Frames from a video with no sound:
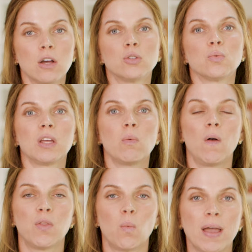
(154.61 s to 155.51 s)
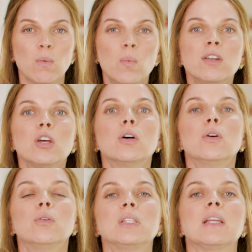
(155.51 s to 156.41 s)
goes really well with the white
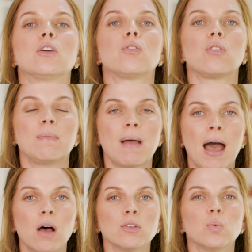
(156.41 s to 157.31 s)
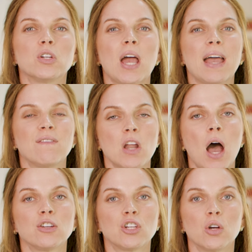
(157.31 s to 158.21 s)
windows and the cream house, which I have
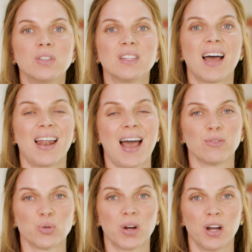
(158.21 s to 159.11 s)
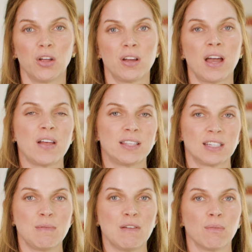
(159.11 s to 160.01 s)
not chosen that outdoor color yet. That's
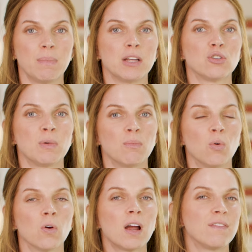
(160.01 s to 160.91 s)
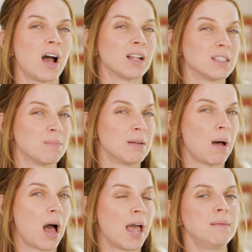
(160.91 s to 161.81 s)
going to be from Benjamin Moore. I've got some in
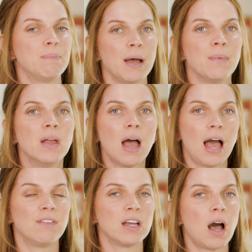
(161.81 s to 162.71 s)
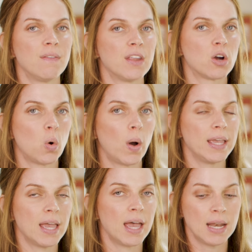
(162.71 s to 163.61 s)
mind, but haven't gotten there quite
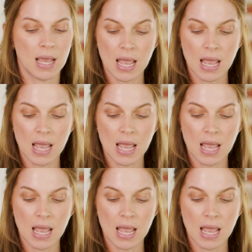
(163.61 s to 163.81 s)
yet.